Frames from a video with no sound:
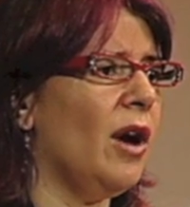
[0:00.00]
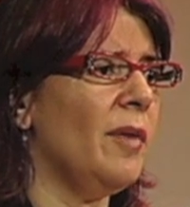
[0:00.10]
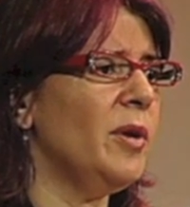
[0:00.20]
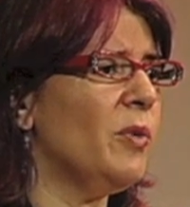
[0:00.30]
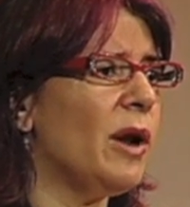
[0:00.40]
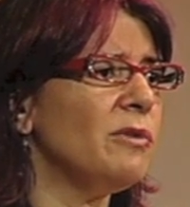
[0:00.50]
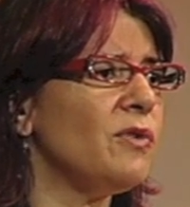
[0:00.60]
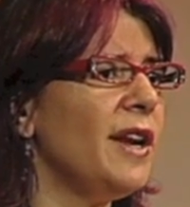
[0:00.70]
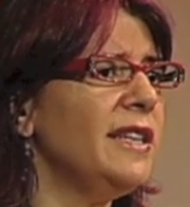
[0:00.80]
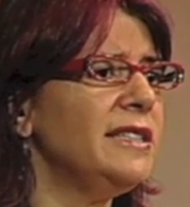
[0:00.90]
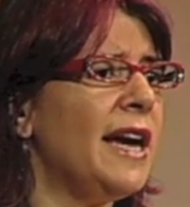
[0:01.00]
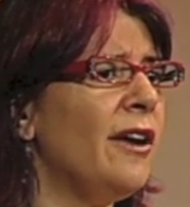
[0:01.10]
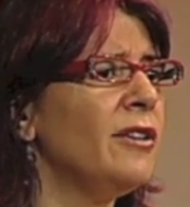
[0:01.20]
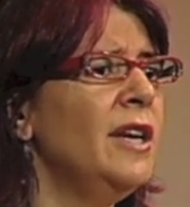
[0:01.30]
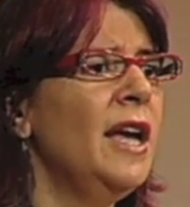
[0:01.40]
I mean, when I was writing
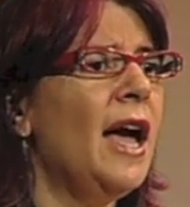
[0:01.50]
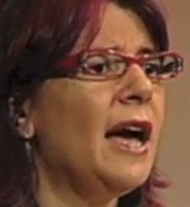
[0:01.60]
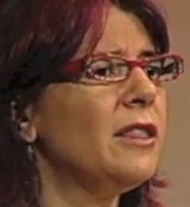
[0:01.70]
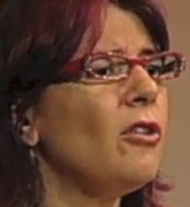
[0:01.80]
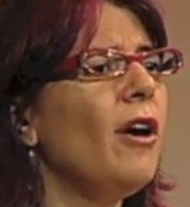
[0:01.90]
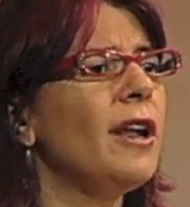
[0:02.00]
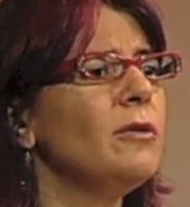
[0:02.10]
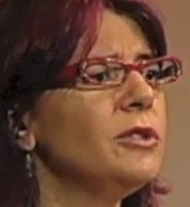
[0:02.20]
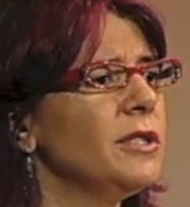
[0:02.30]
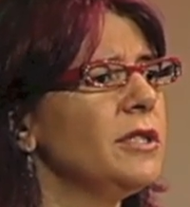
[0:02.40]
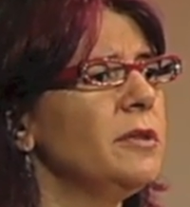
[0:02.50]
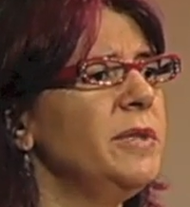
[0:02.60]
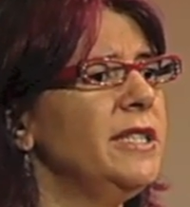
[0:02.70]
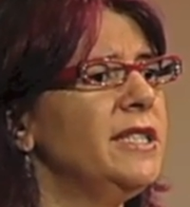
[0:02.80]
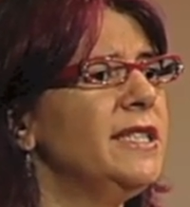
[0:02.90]
Doubt, I thought I was just going to
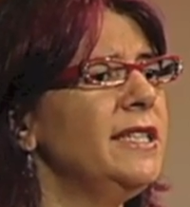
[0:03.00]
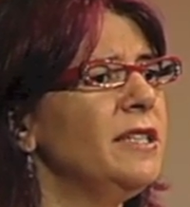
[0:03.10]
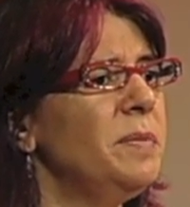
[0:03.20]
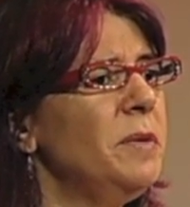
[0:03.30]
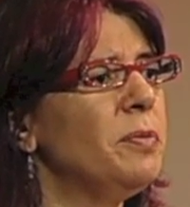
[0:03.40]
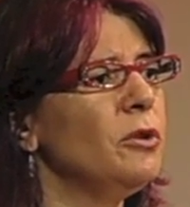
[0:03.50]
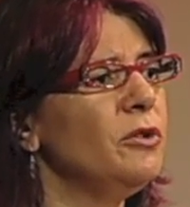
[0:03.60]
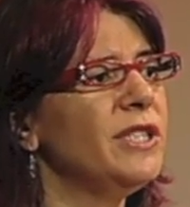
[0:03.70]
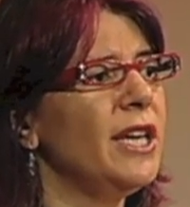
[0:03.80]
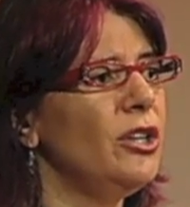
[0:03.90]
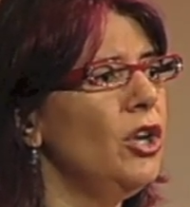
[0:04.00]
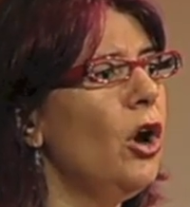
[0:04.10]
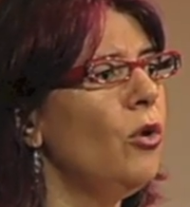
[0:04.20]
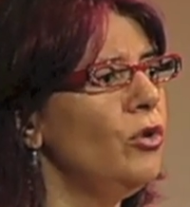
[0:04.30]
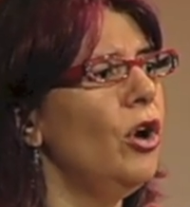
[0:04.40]
be seeing people who said
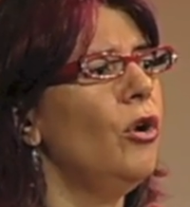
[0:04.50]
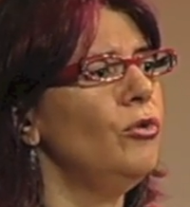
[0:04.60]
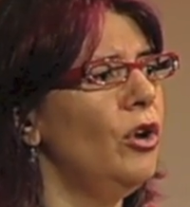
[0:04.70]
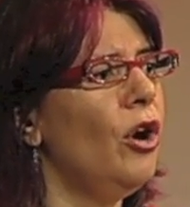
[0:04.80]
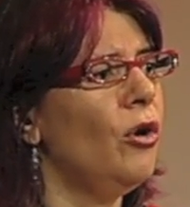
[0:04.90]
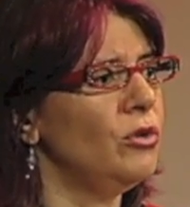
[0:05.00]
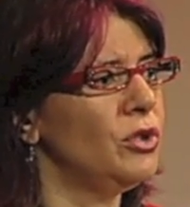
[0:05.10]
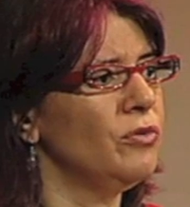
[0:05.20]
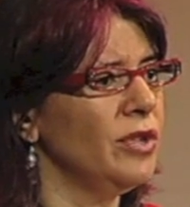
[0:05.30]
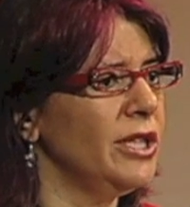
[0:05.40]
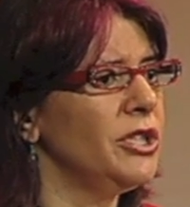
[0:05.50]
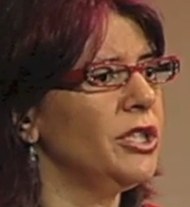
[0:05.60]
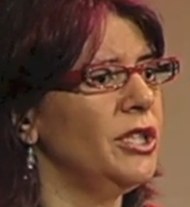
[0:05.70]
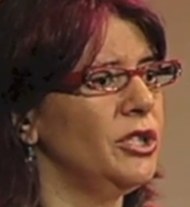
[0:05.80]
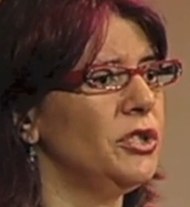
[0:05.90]
no, no, no to
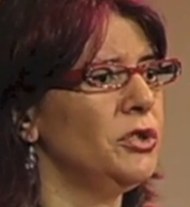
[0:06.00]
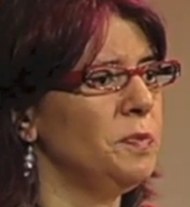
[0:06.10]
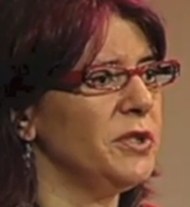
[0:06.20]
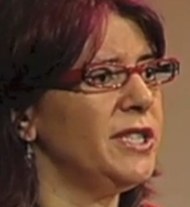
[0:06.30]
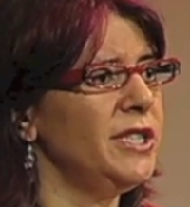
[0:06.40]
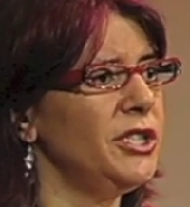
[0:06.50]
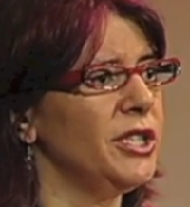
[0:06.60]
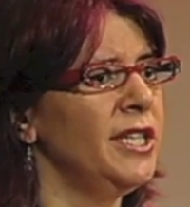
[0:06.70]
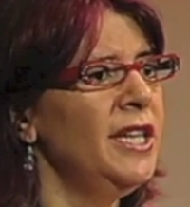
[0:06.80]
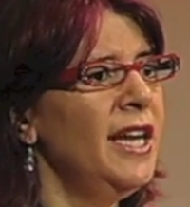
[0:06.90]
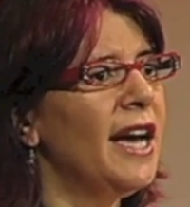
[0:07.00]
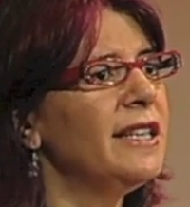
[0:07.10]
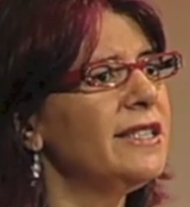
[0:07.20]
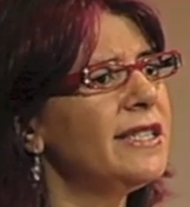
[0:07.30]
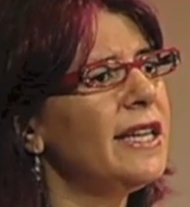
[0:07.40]
religion and to superstition. And
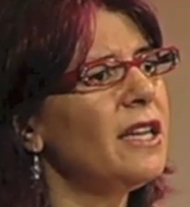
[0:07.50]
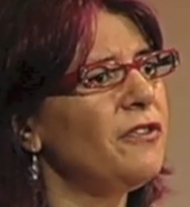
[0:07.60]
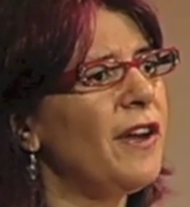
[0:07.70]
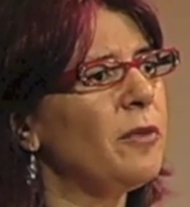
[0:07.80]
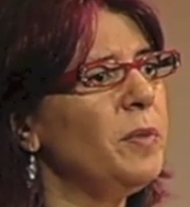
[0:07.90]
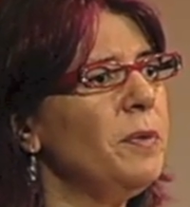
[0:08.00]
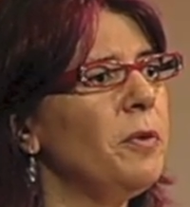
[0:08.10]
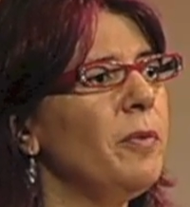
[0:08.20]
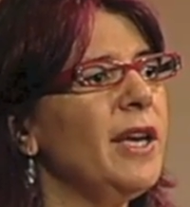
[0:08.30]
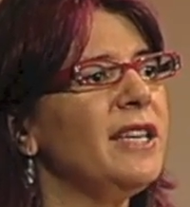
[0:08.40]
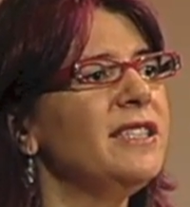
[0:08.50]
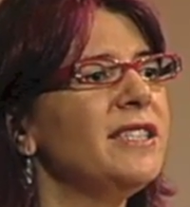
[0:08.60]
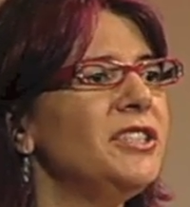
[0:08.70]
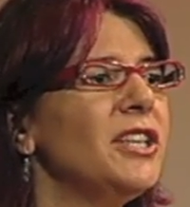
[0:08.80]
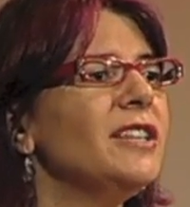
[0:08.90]
instead, I found people making
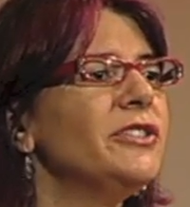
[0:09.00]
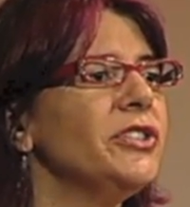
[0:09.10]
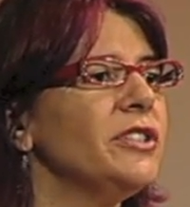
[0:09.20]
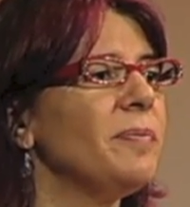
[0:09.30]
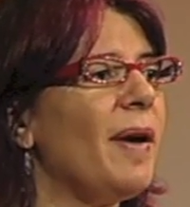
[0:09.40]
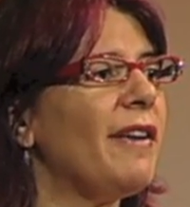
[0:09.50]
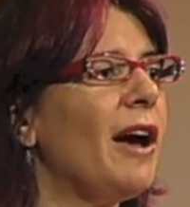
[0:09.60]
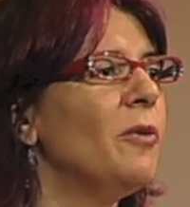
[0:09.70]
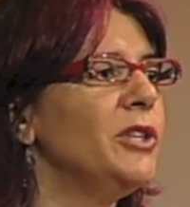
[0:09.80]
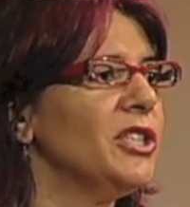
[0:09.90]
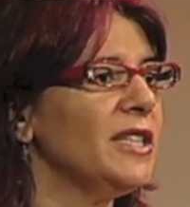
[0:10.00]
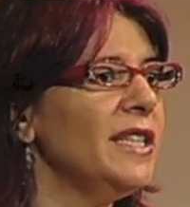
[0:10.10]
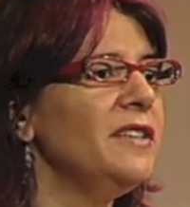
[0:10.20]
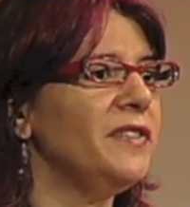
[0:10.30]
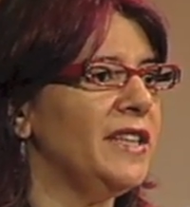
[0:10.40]
suggestions about how we should
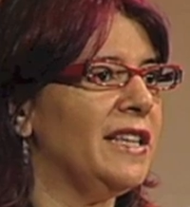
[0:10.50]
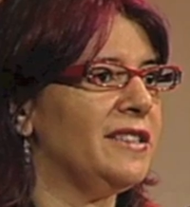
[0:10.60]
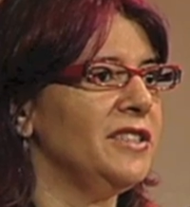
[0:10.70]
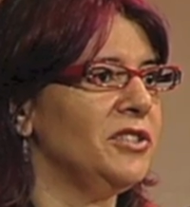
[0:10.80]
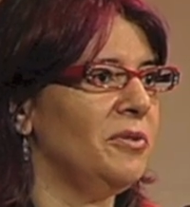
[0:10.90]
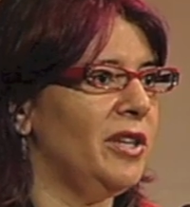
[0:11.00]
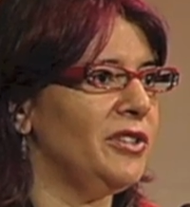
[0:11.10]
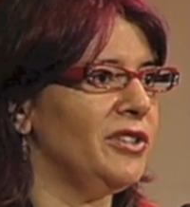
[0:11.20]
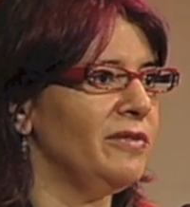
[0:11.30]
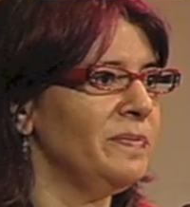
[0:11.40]
live in that situation.